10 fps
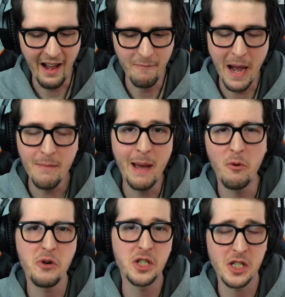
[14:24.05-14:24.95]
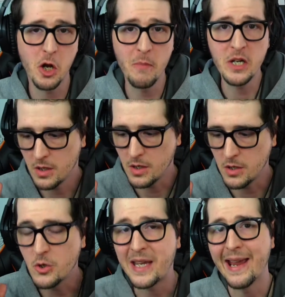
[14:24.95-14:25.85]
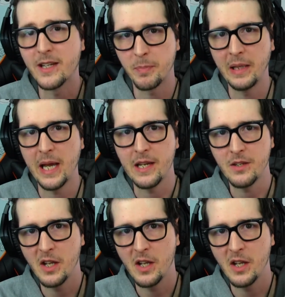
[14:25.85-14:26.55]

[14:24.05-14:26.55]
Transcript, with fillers: My mom always just told me, you can't play.